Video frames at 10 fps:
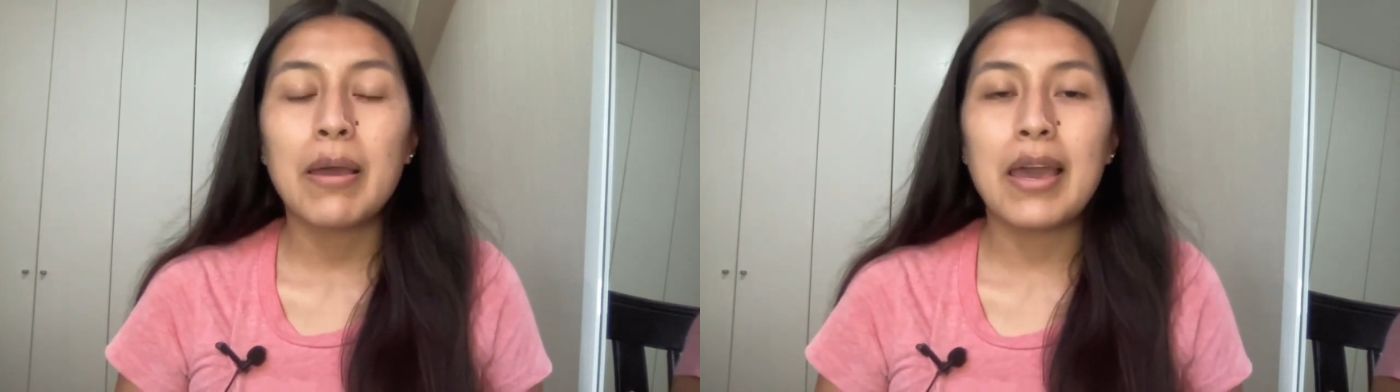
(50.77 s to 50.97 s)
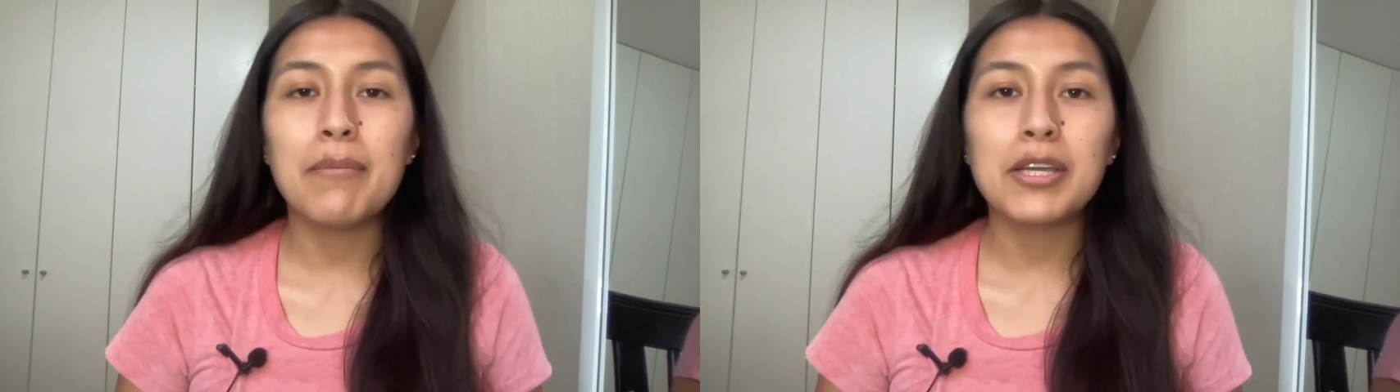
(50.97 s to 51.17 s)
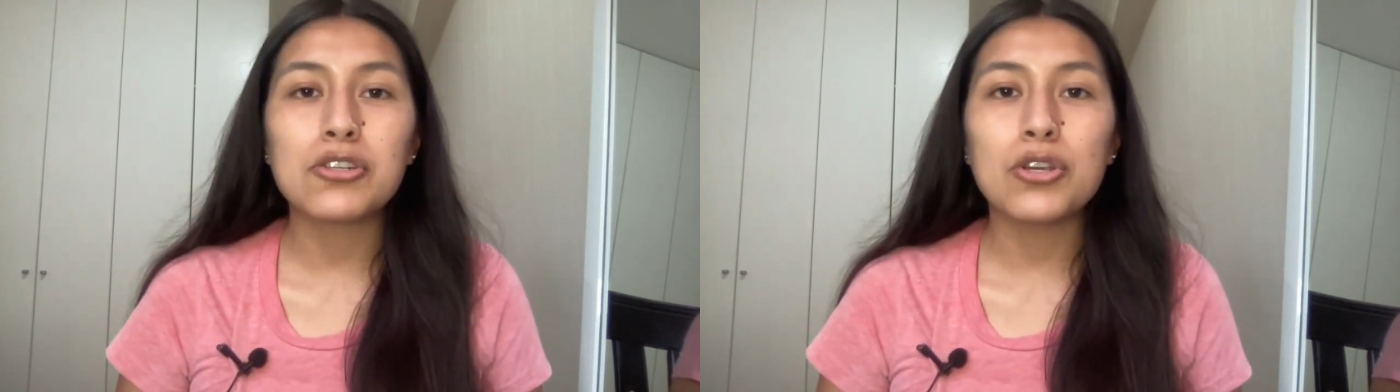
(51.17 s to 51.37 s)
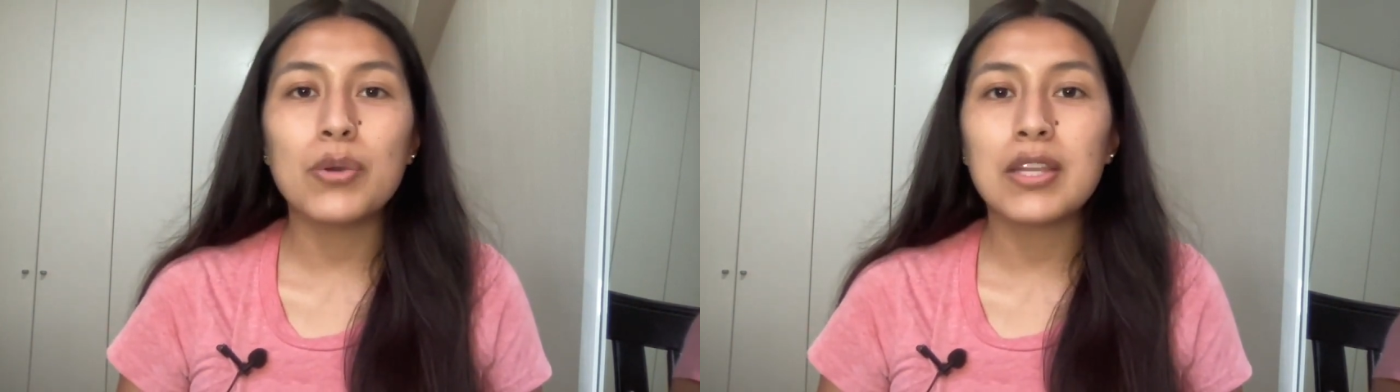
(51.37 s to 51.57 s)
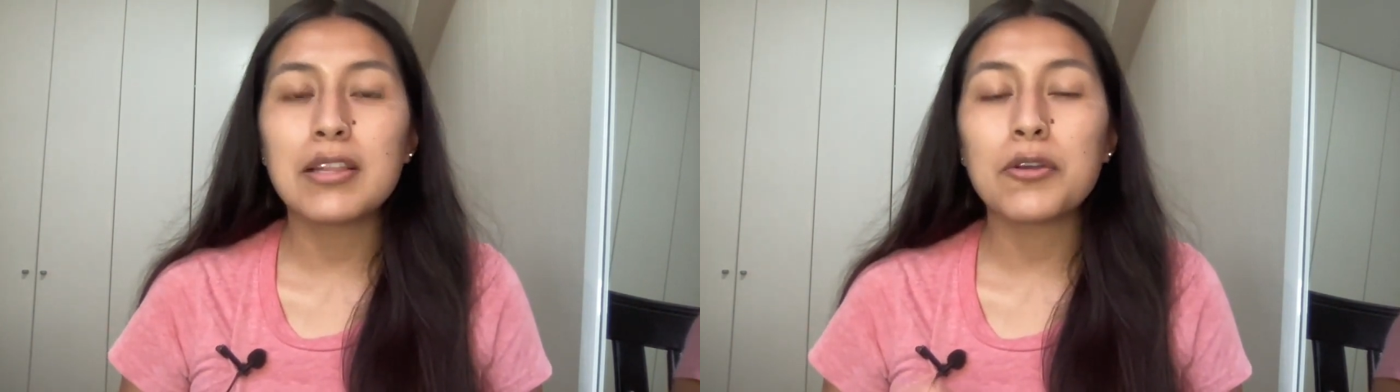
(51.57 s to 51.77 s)
and make sure
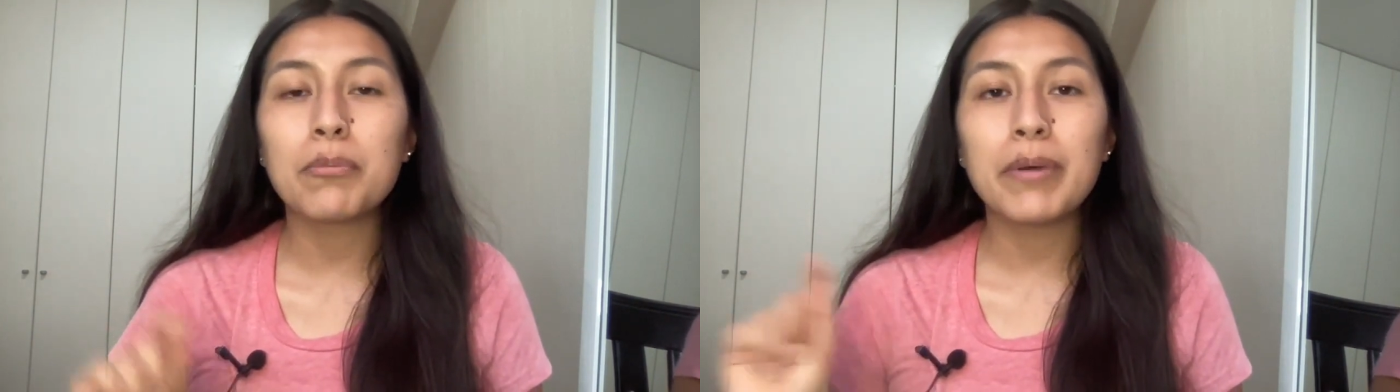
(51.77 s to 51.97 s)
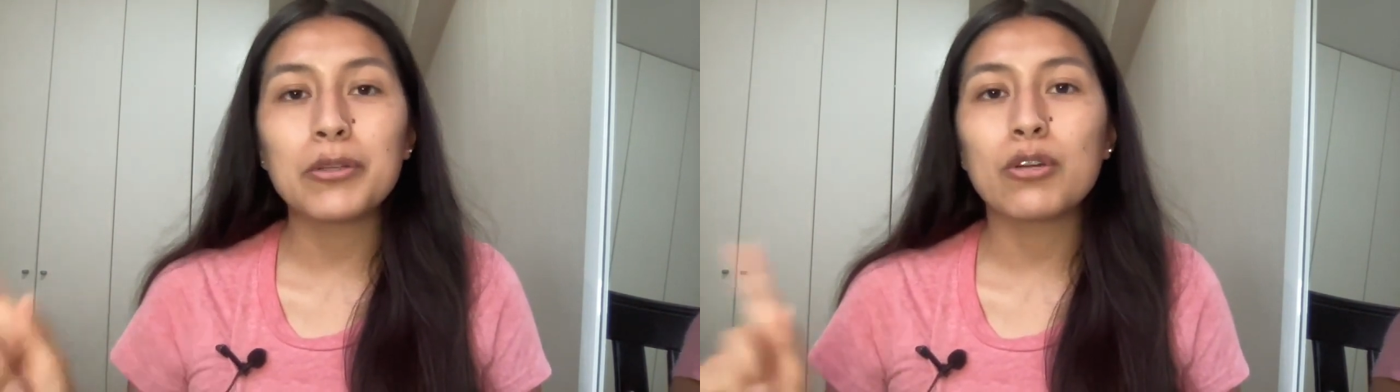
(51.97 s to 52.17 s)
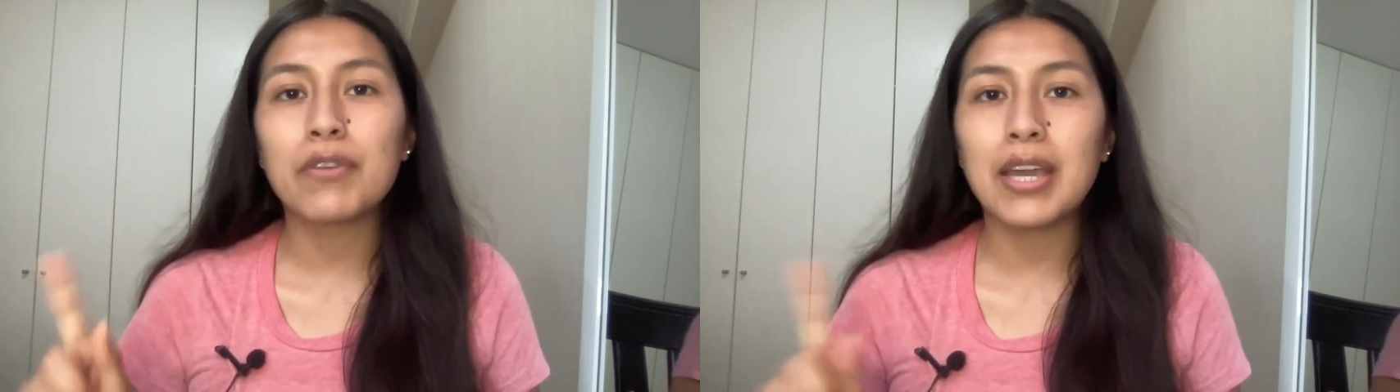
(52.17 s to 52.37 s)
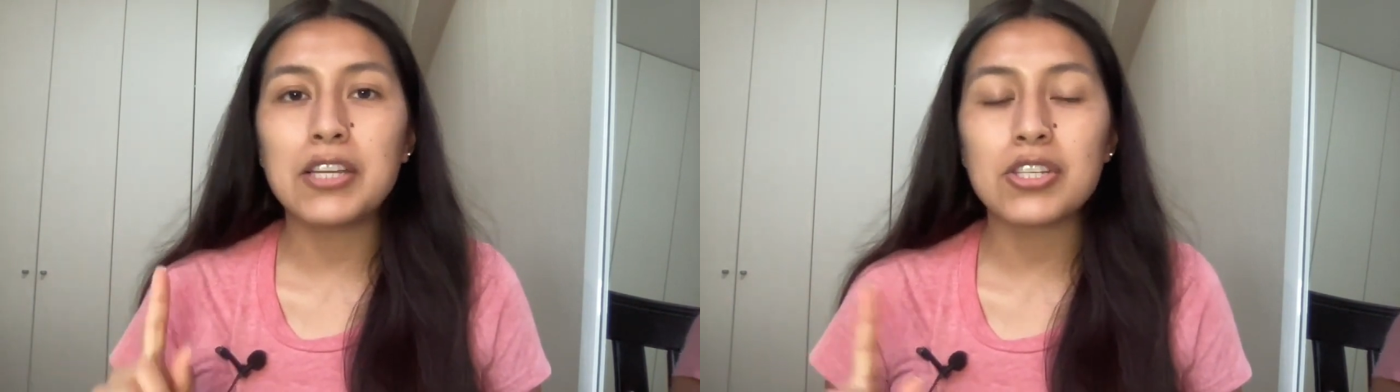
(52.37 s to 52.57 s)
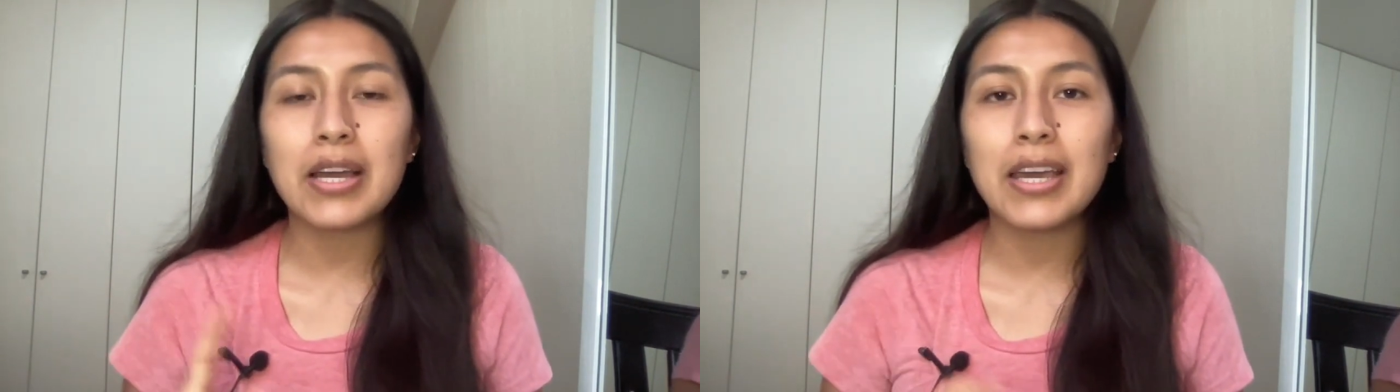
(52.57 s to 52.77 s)
you hit the little bell
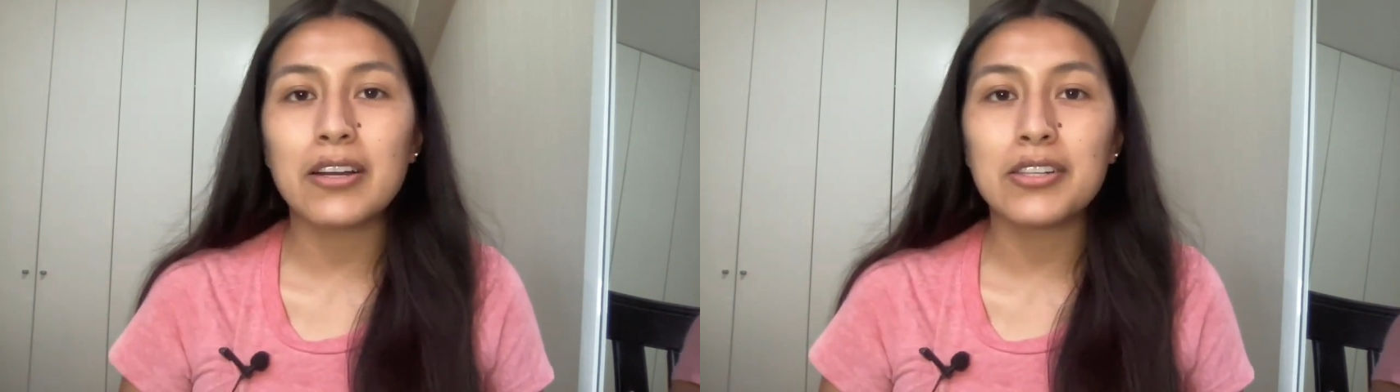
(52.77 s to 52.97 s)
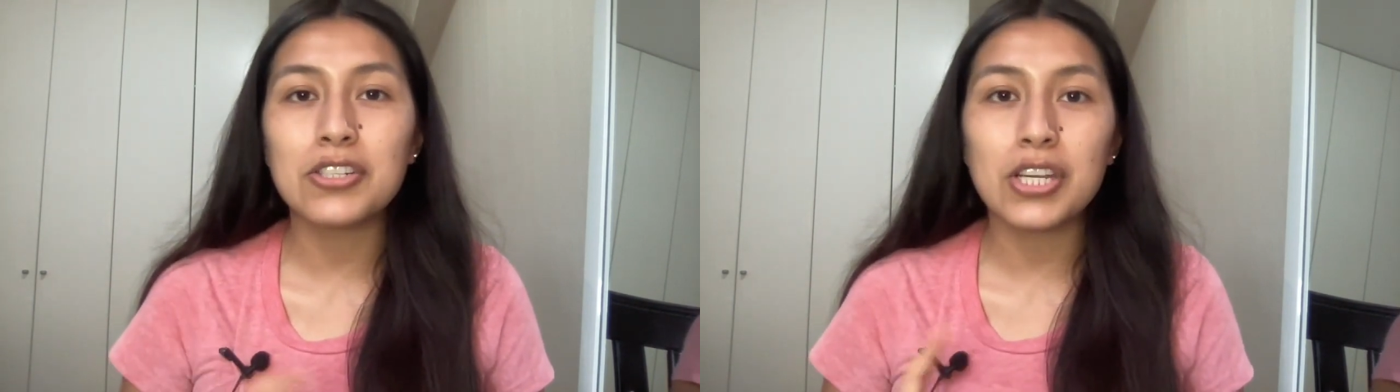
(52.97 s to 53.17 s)
notification icon and